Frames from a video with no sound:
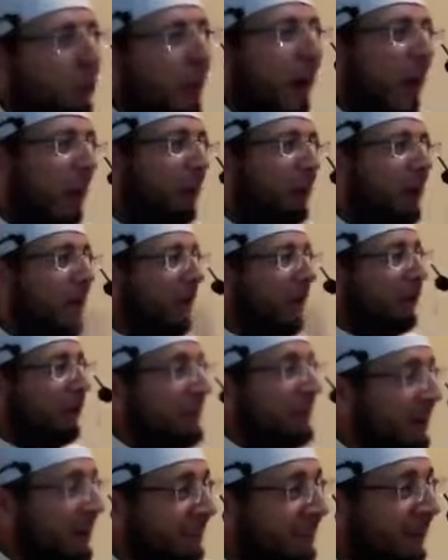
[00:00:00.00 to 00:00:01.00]
while we are
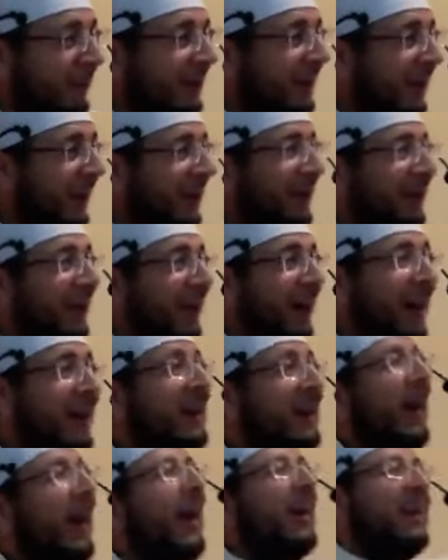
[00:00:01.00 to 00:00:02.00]
remembering Allah
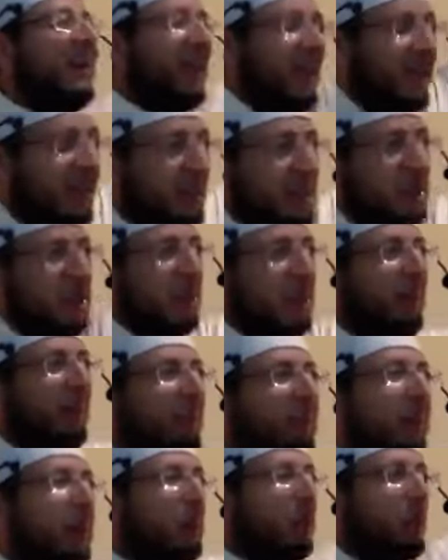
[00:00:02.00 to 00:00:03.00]
and then
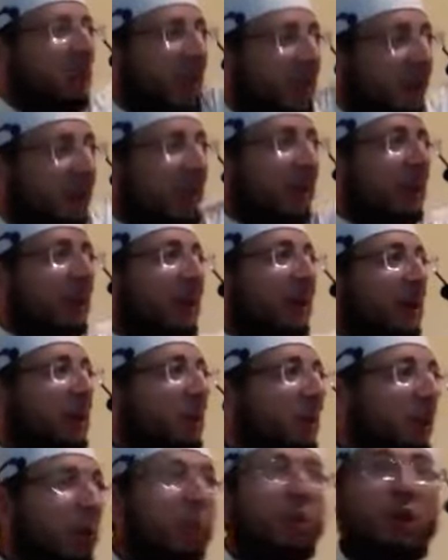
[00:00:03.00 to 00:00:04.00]
jump to the,
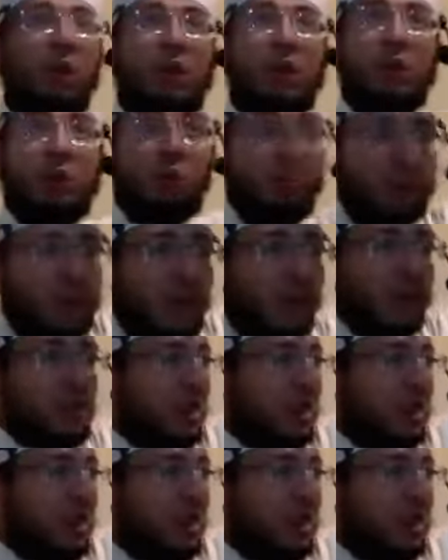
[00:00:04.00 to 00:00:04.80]
you know, to, to touch